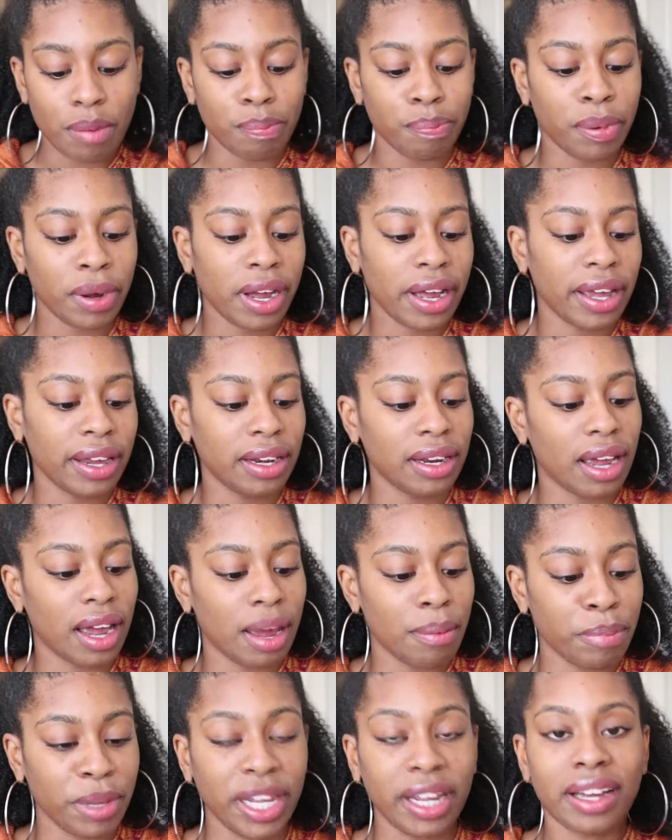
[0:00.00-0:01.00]
But
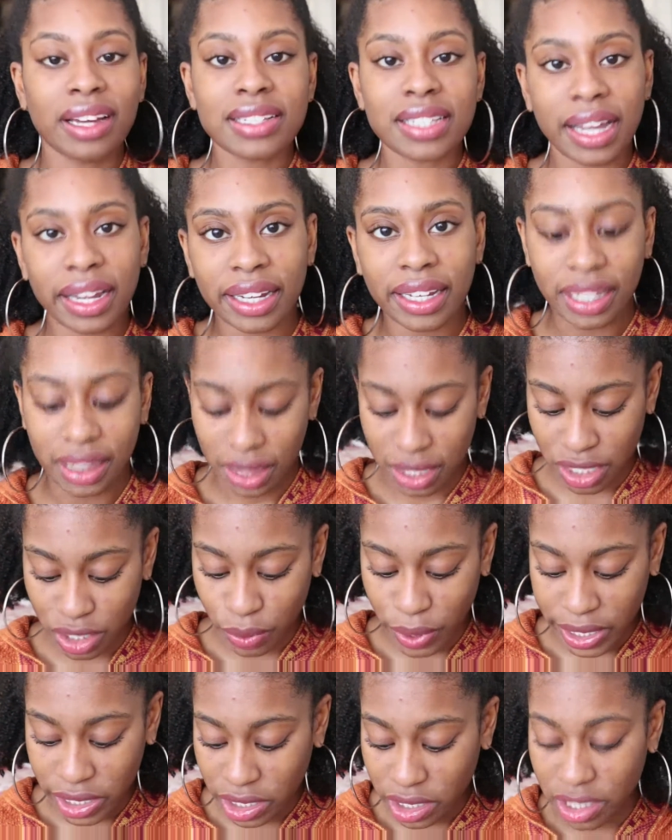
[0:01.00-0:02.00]
because I get this
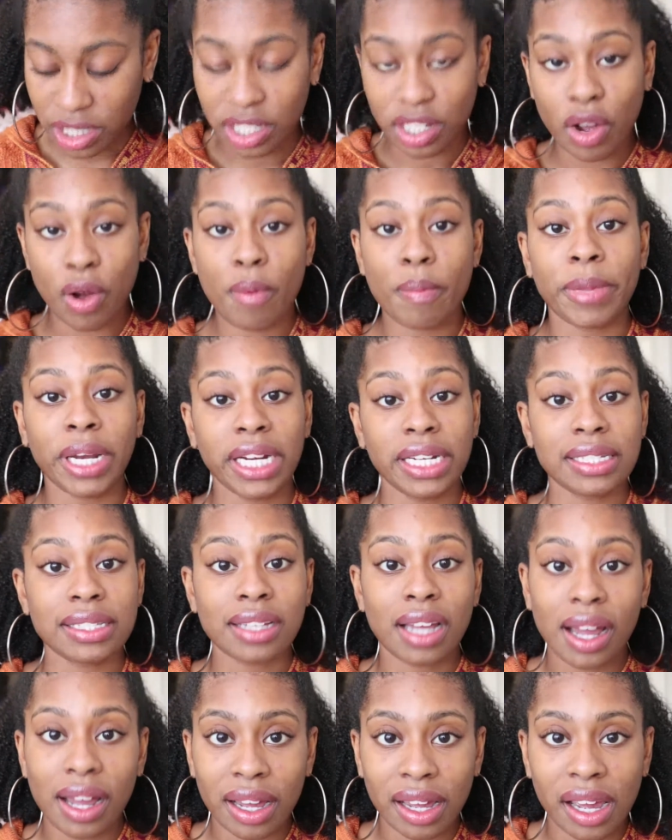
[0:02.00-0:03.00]
question so many
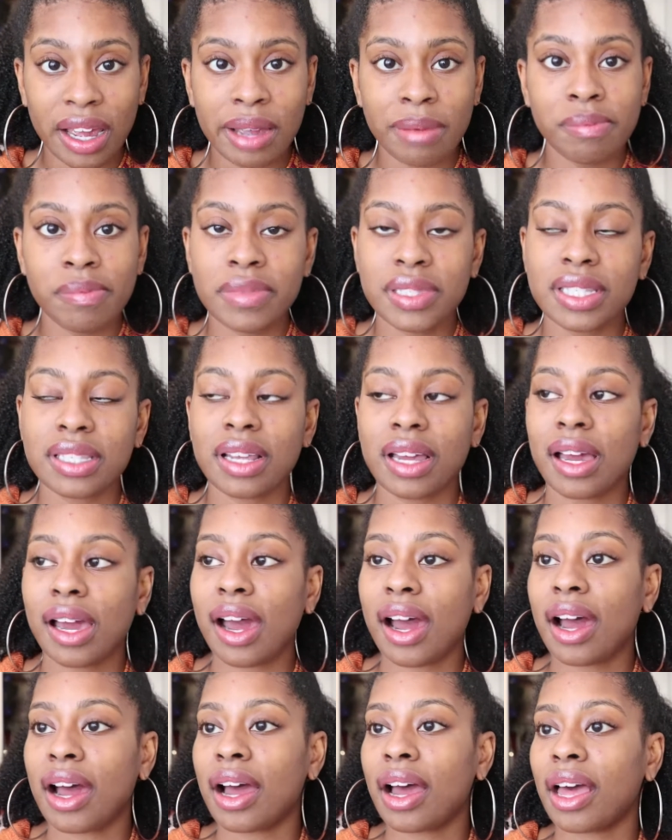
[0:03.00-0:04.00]
times,
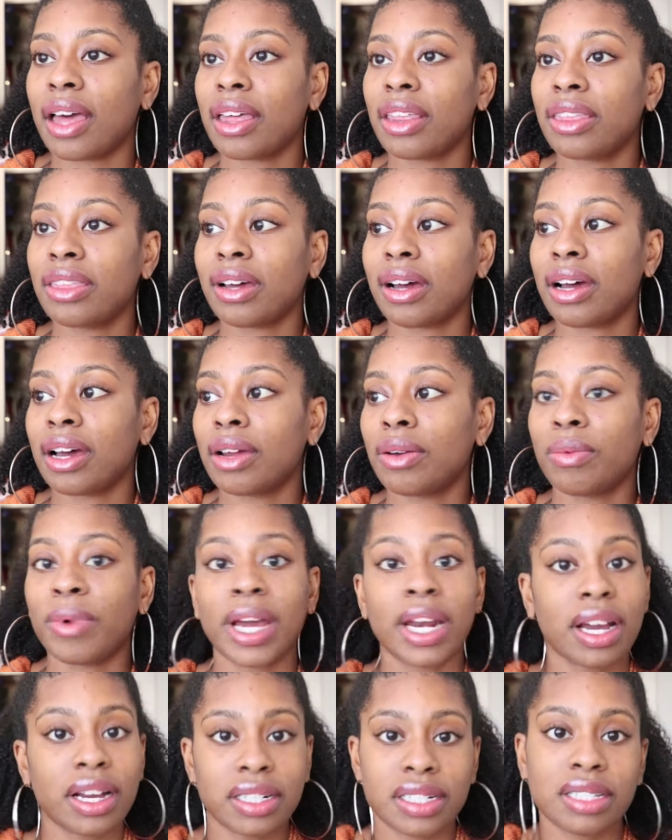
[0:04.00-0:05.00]
I thought,
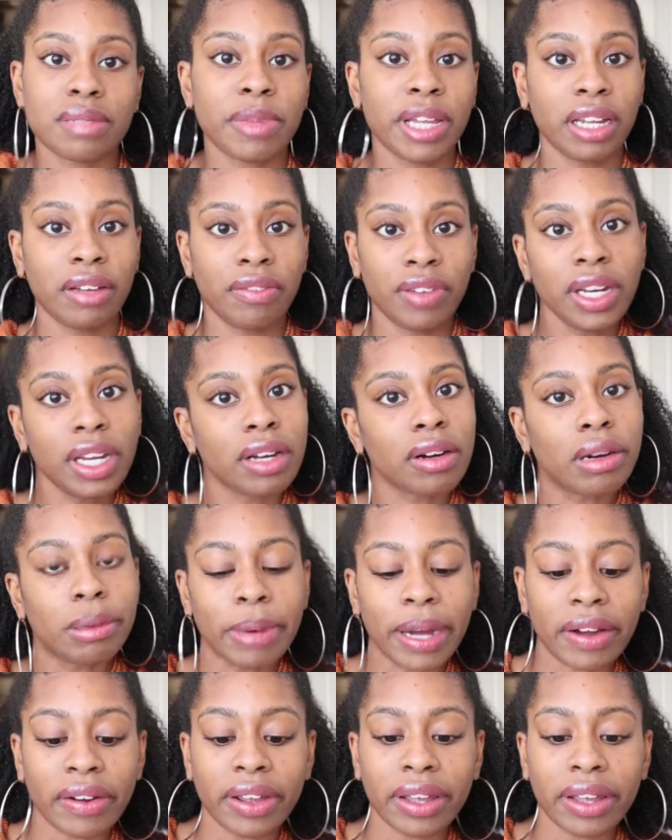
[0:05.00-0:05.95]
why not just make a video about